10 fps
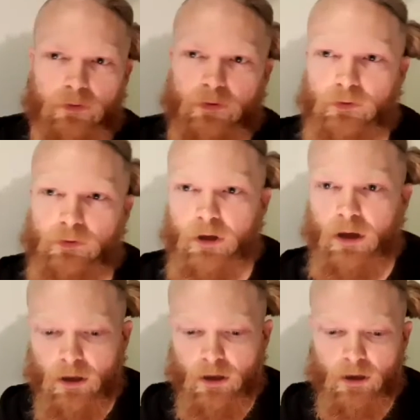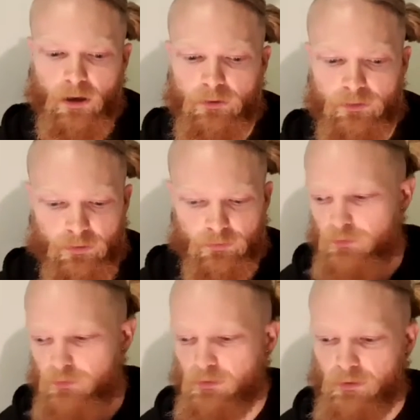to
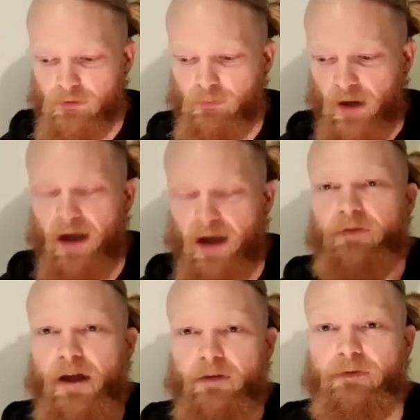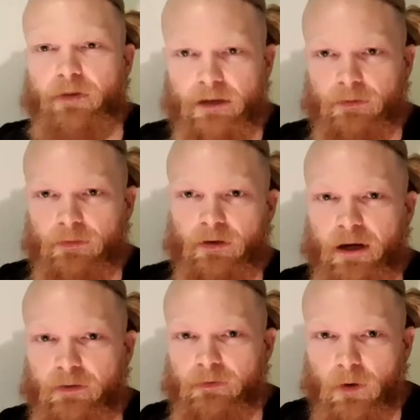have that freedom
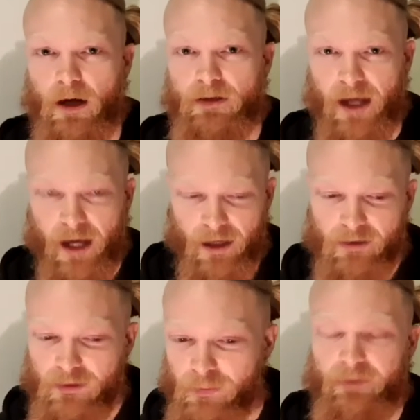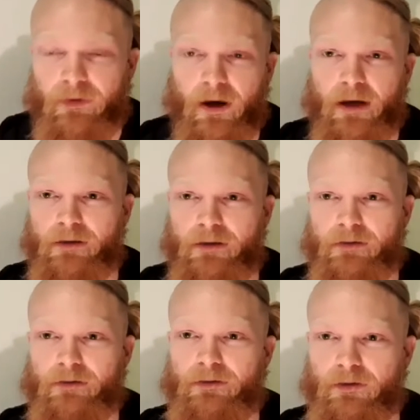created for us and to be invited
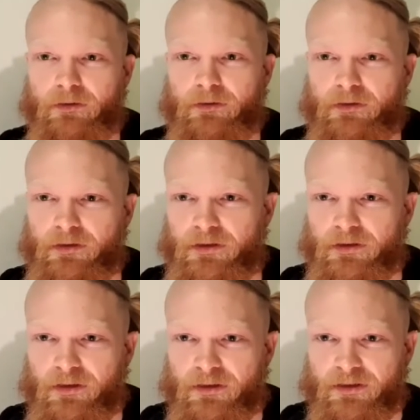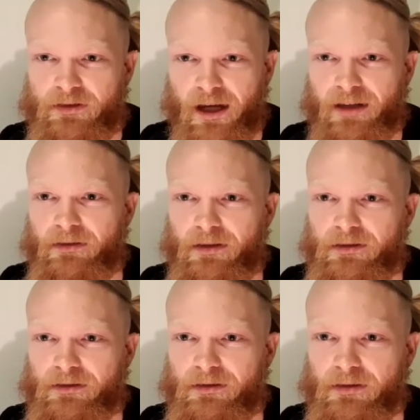to stand in
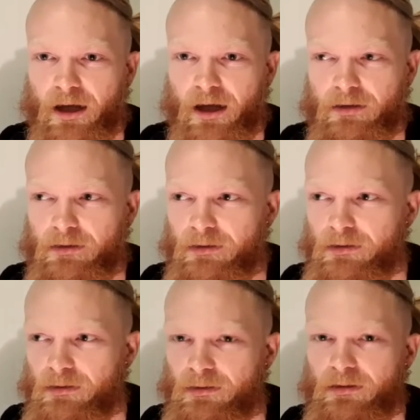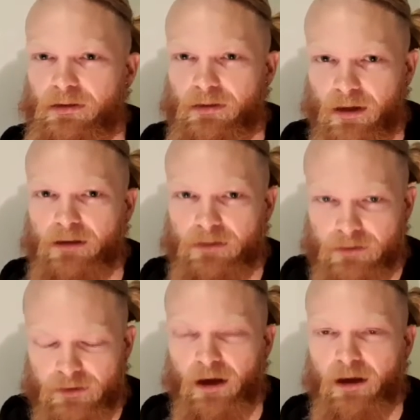this. And I
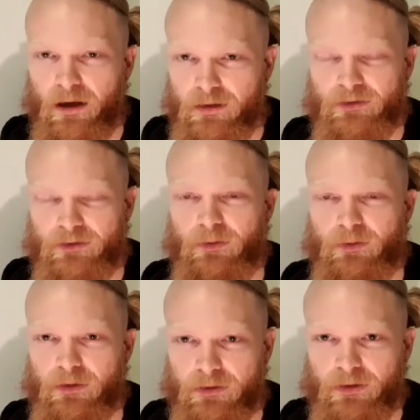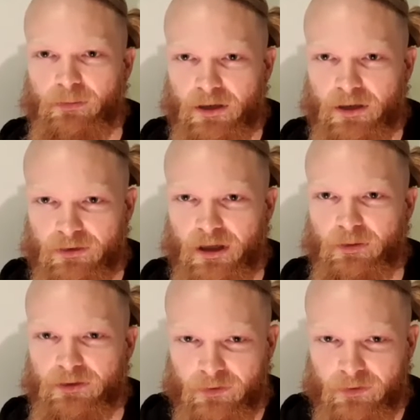just want to make sure that was